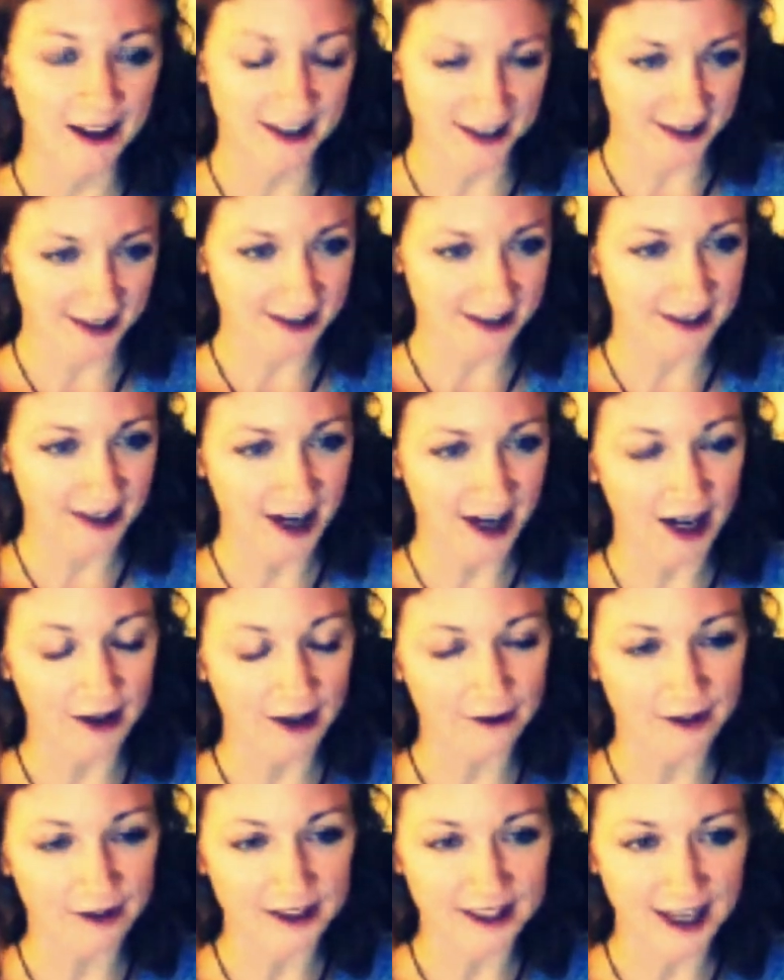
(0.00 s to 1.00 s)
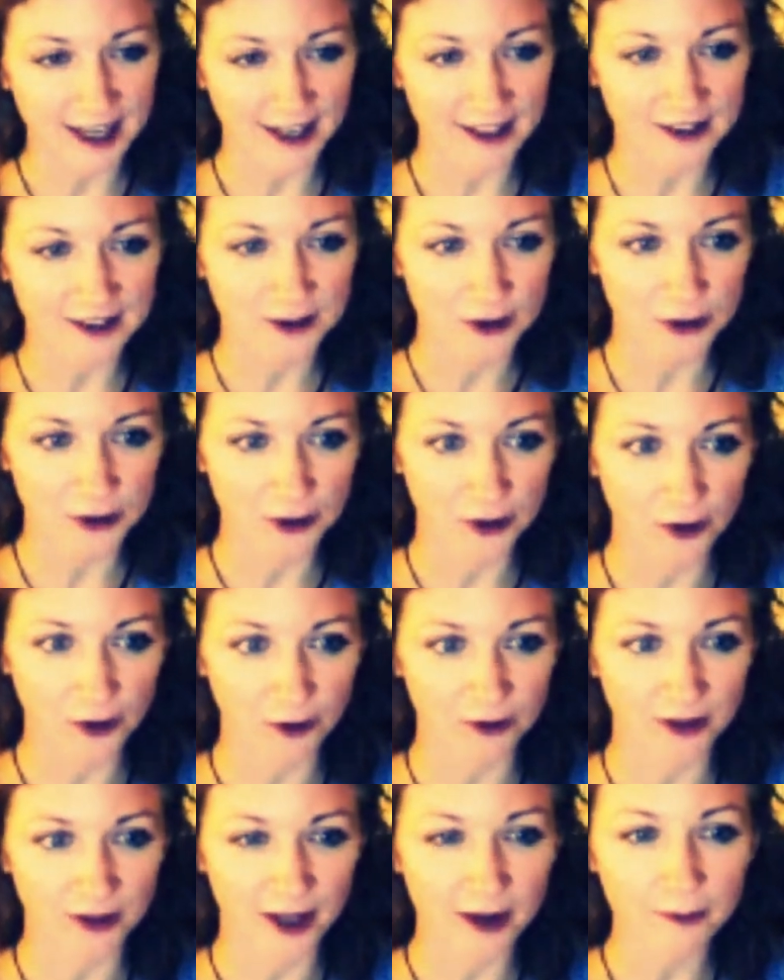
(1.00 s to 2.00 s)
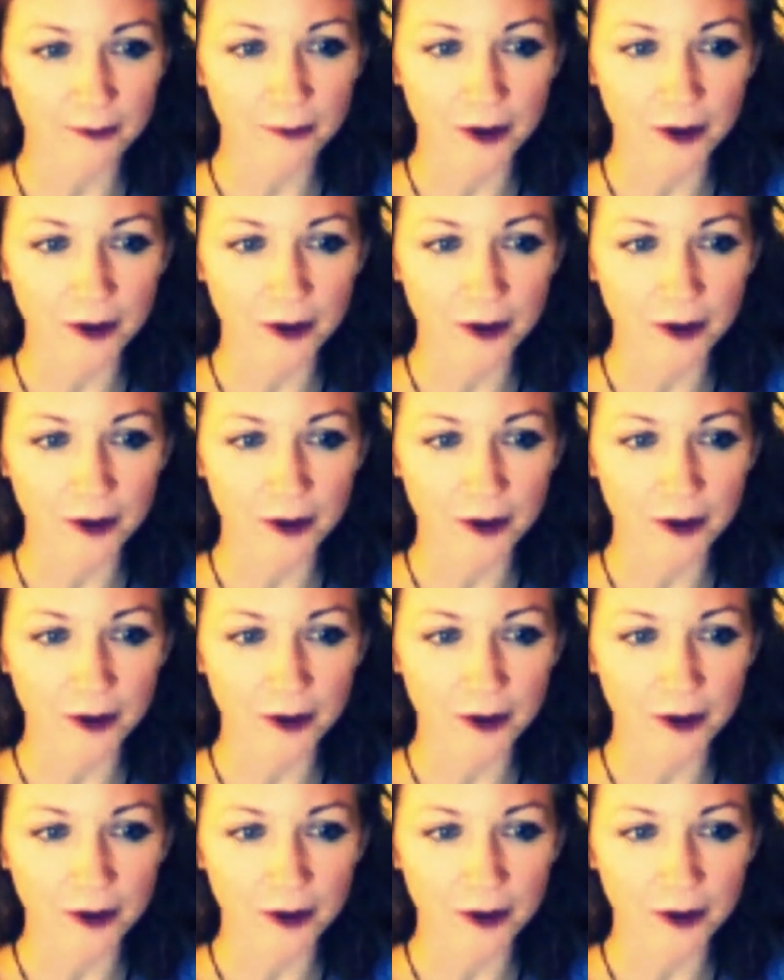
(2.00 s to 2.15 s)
is kind of indebted to your own like